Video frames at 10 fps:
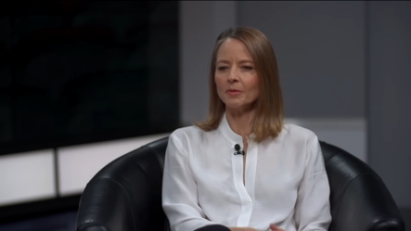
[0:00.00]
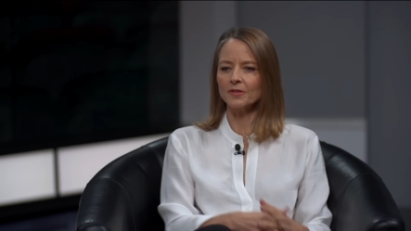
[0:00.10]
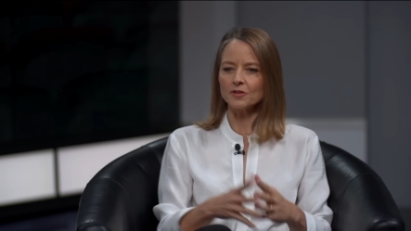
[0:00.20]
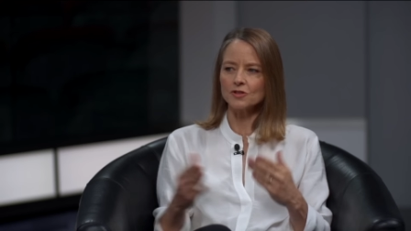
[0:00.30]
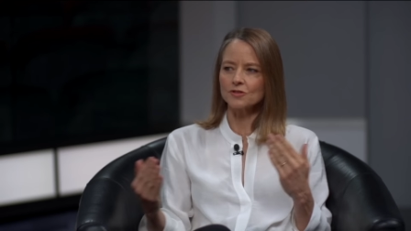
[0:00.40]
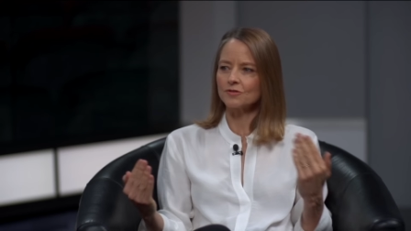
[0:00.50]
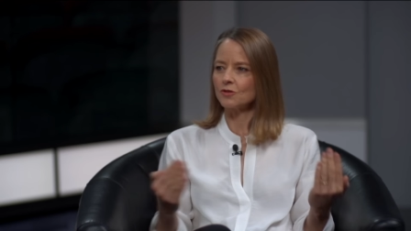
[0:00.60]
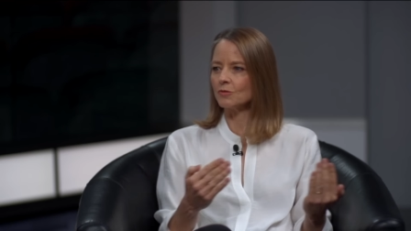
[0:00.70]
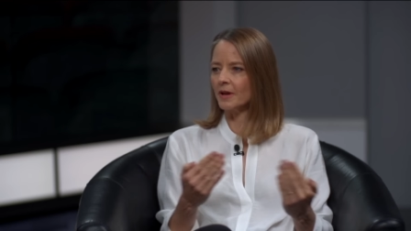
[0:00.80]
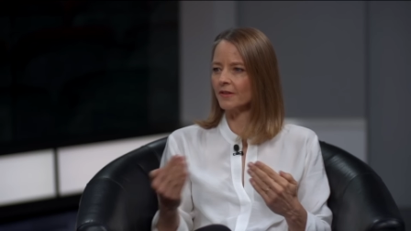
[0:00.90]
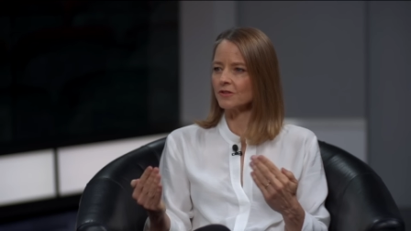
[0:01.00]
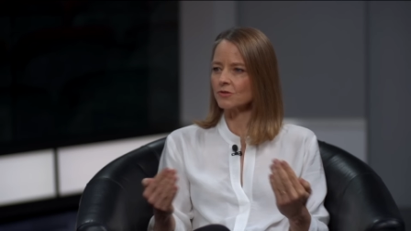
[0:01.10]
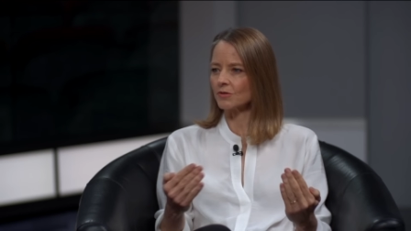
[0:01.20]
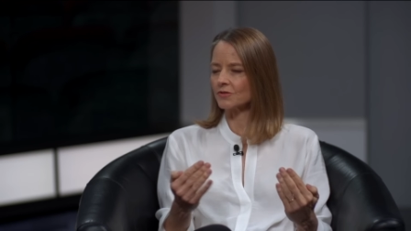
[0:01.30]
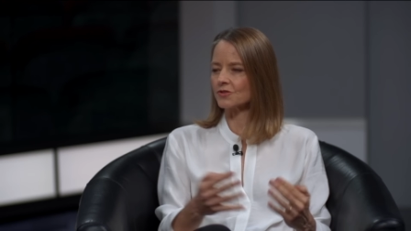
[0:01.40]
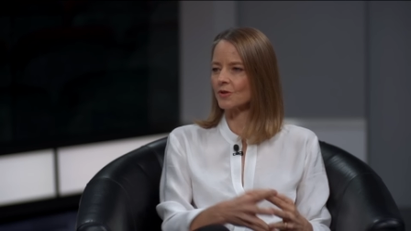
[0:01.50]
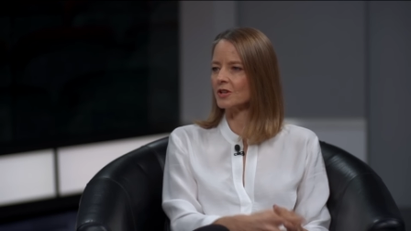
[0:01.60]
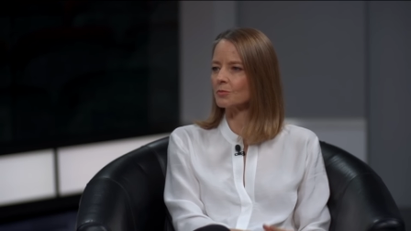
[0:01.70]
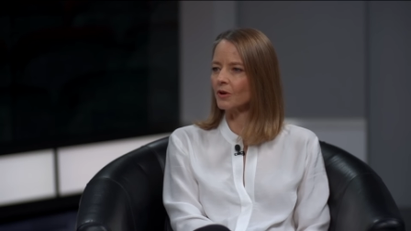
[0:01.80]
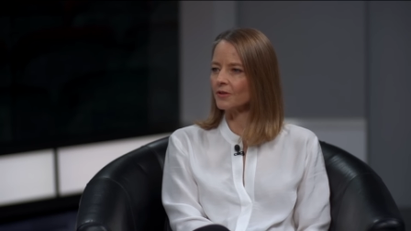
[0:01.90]
about these two men, this sort of
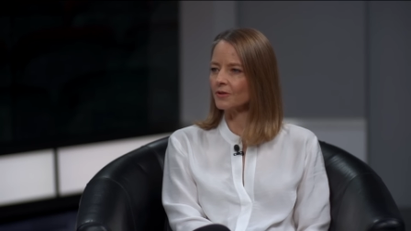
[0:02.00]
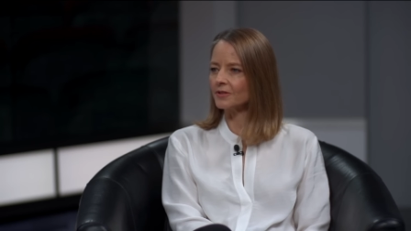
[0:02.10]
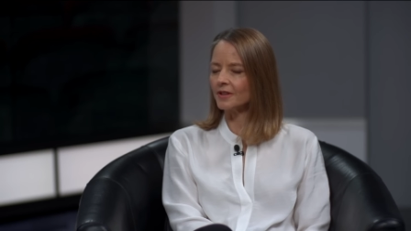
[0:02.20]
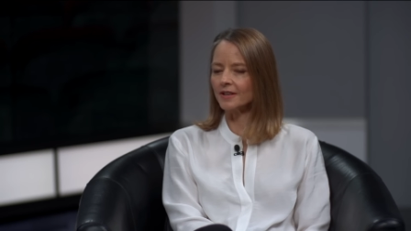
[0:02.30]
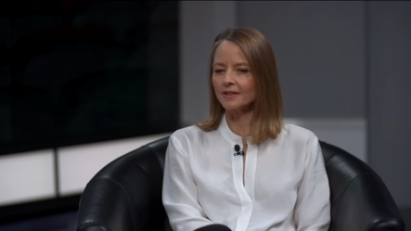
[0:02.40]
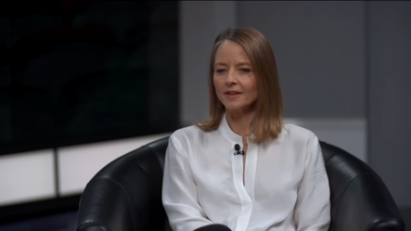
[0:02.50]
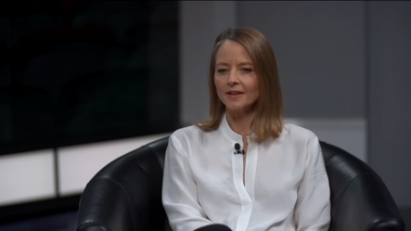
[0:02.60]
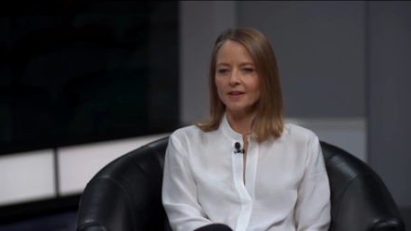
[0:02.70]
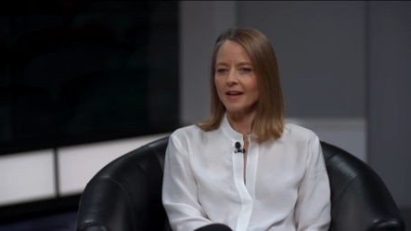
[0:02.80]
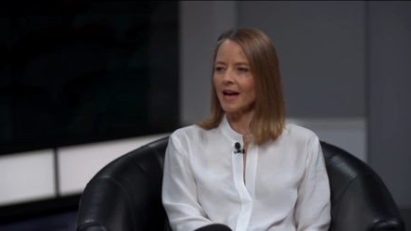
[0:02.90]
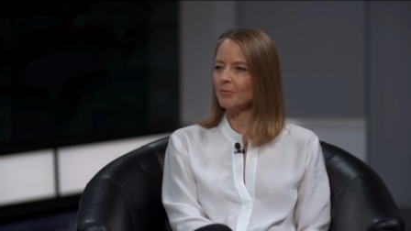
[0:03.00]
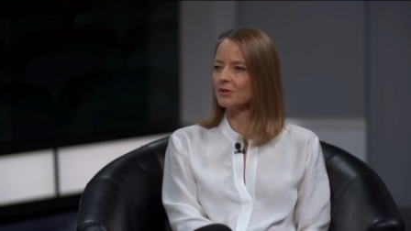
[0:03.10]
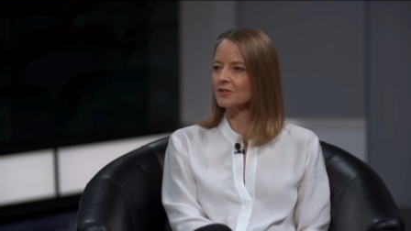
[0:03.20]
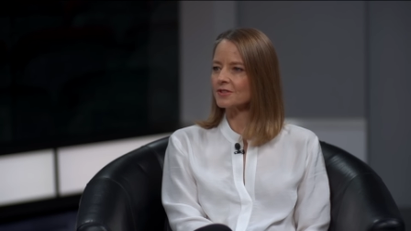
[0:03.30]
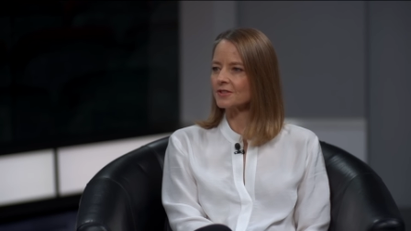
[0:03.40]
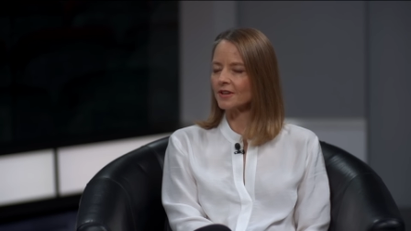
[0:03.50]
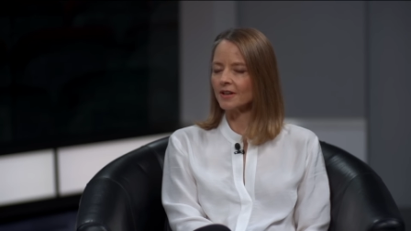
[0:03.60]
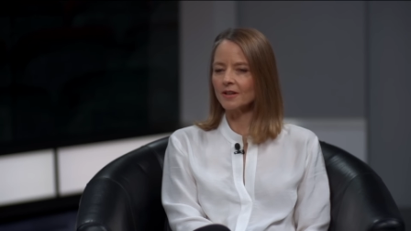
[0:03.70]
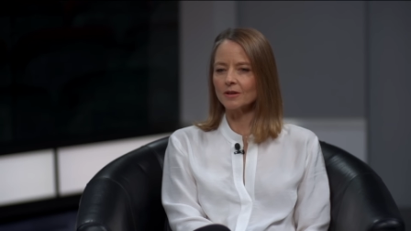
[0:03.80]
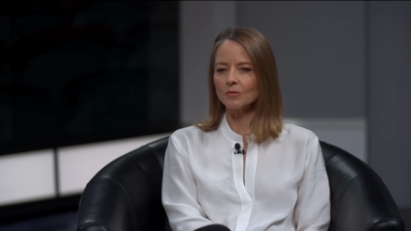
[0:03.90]
strange brotherhood that happens
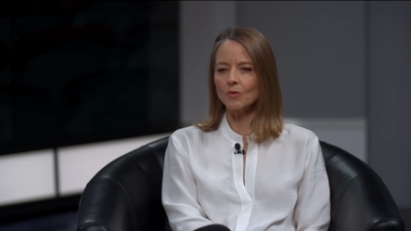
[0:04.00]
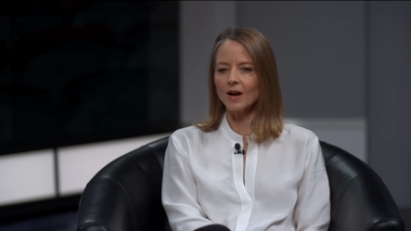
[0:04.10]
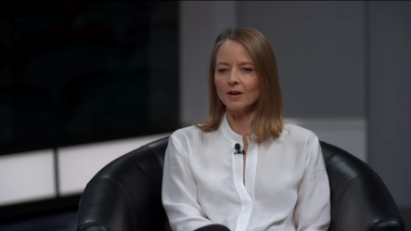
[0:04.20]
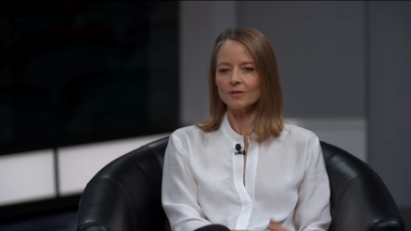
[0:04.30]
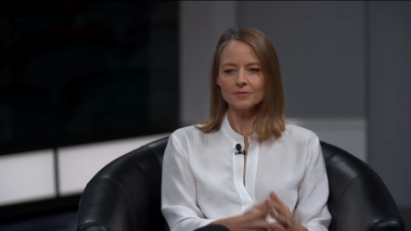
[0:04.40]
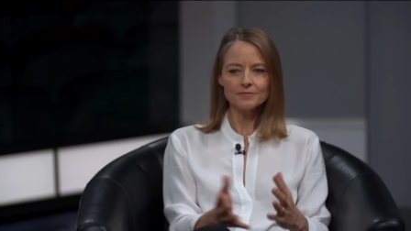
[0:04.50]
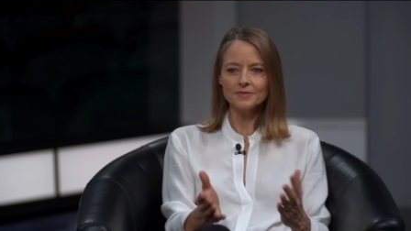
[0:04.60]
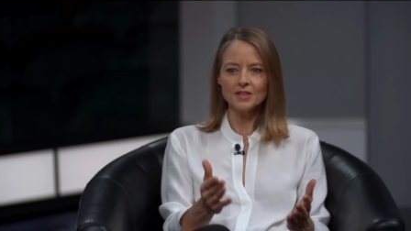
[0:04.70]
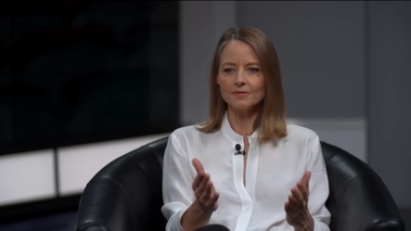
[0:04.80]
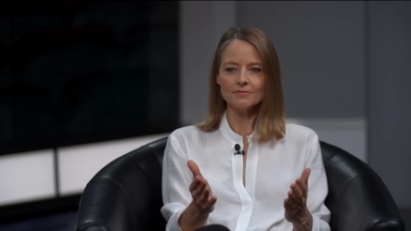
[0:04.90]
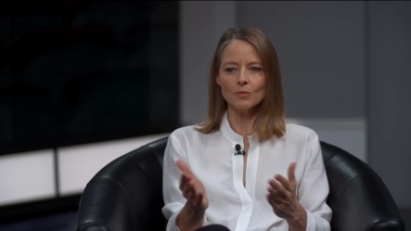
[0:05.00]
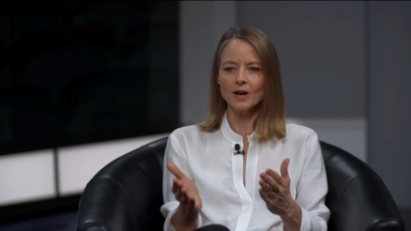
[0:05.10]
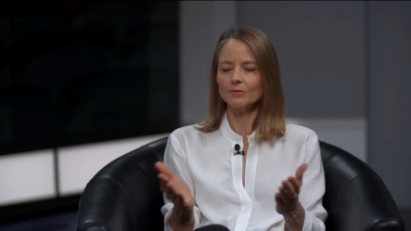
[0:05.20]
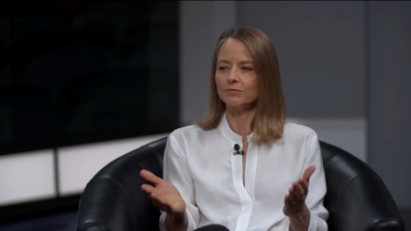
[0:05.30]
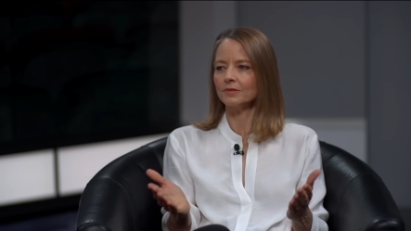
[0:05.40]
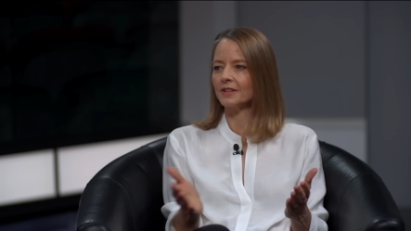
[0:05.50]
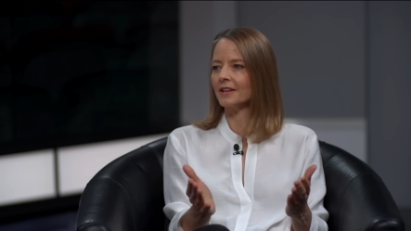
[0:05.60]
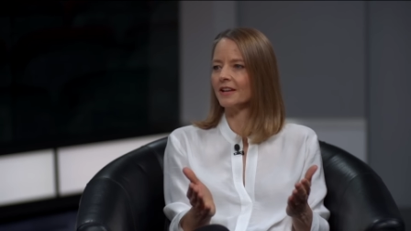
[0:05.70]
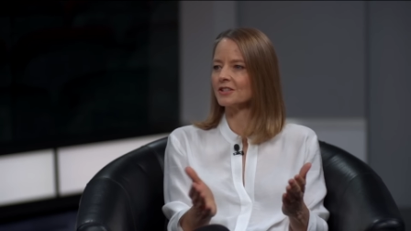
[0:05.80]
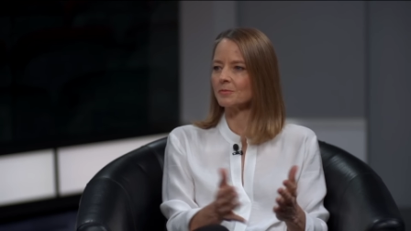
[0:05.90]
uh, while he while Lee
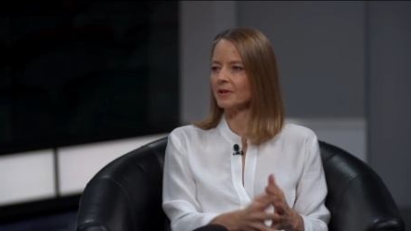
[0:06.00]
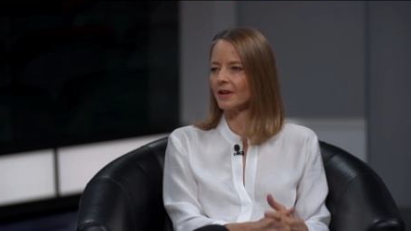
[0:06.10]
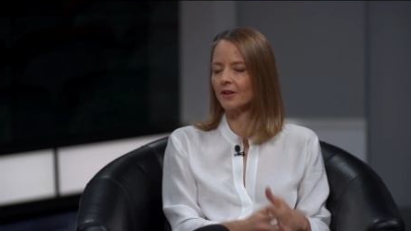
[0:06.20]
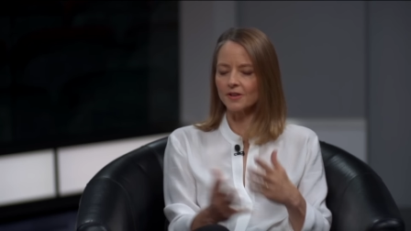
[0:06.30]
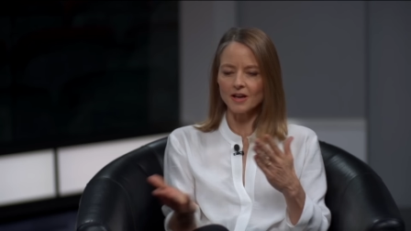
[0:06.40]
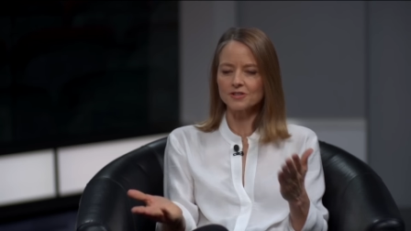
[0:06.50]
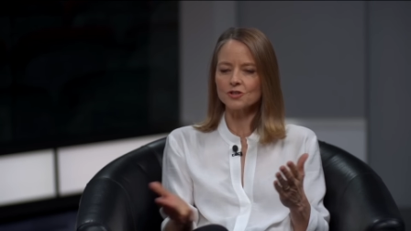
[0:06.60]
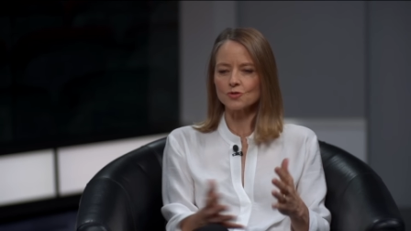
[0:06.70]
Gates is being held hostage.